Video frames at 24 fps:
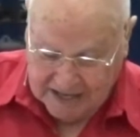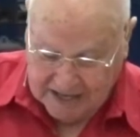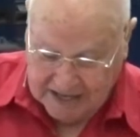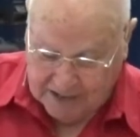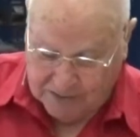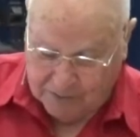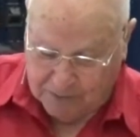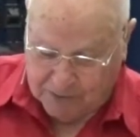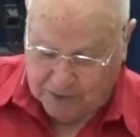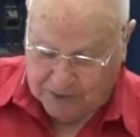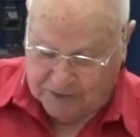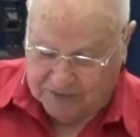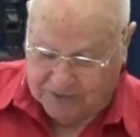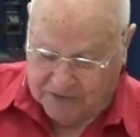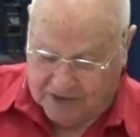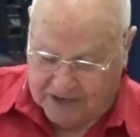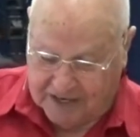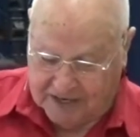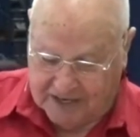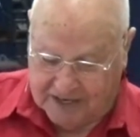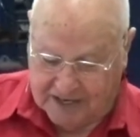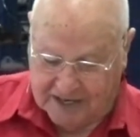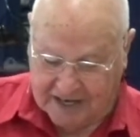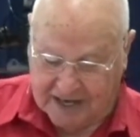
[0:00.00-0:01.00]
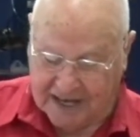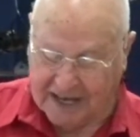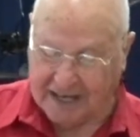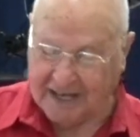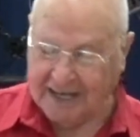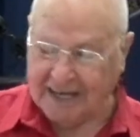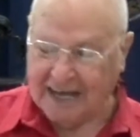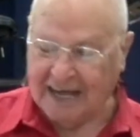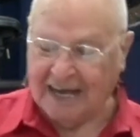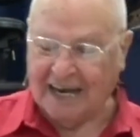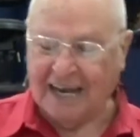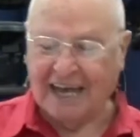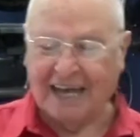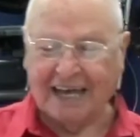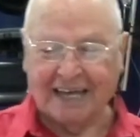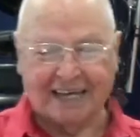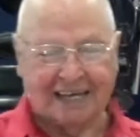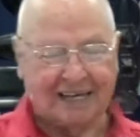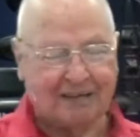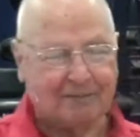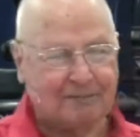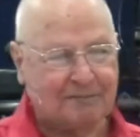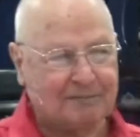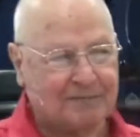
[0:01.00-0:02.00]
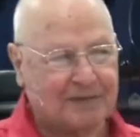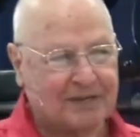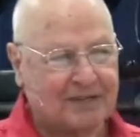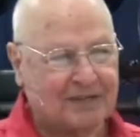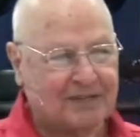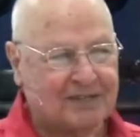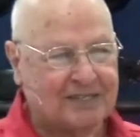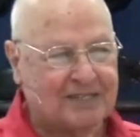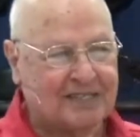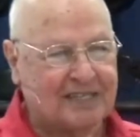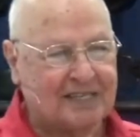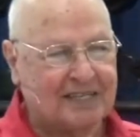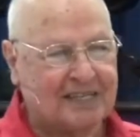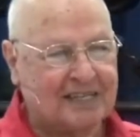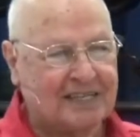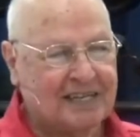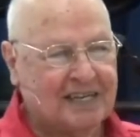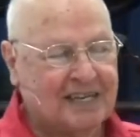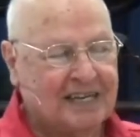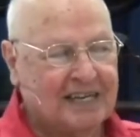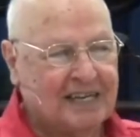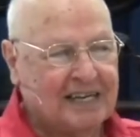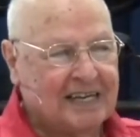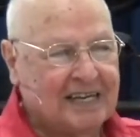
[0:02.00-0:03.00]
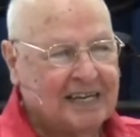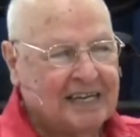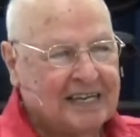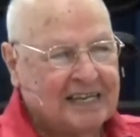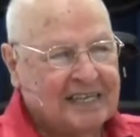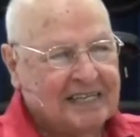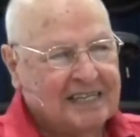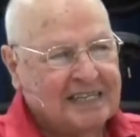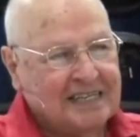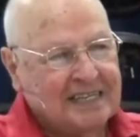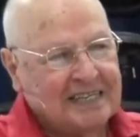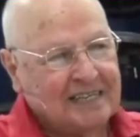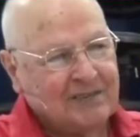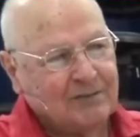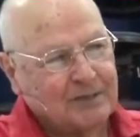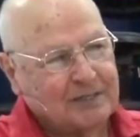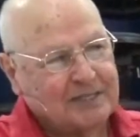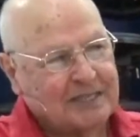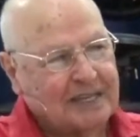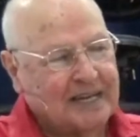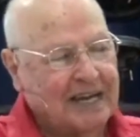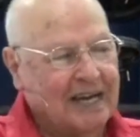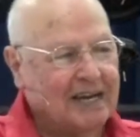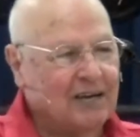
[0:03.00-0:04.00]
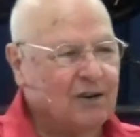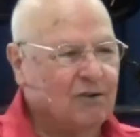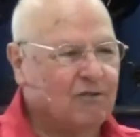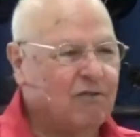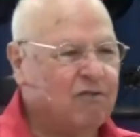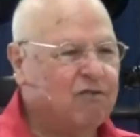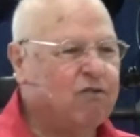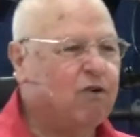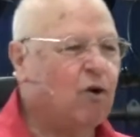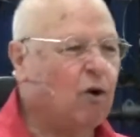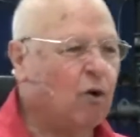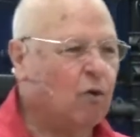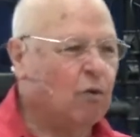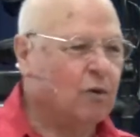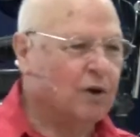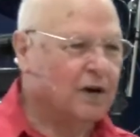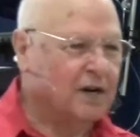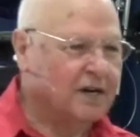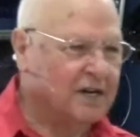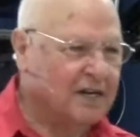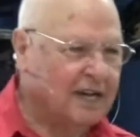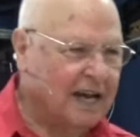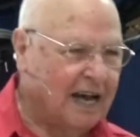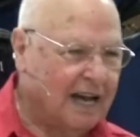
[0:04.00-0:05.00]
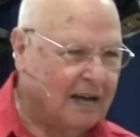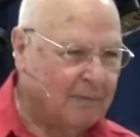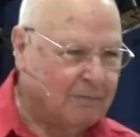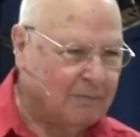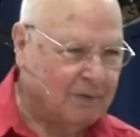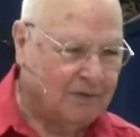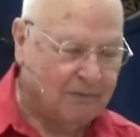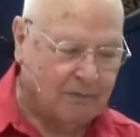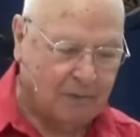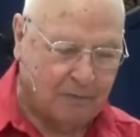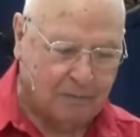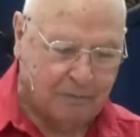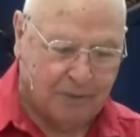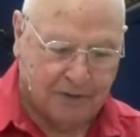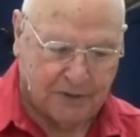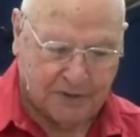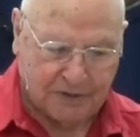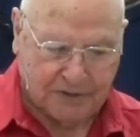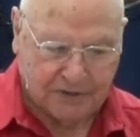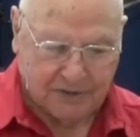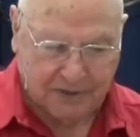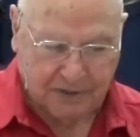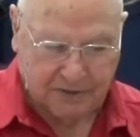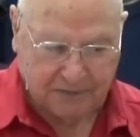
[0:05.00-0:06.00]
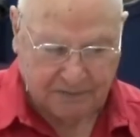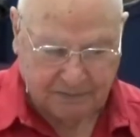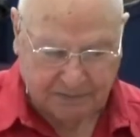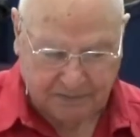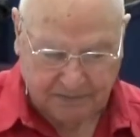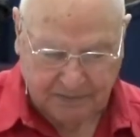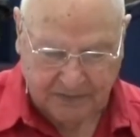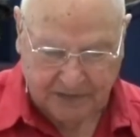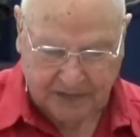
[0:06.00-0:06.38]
He was very, I, I like him because he, he was kind of forward type of a person.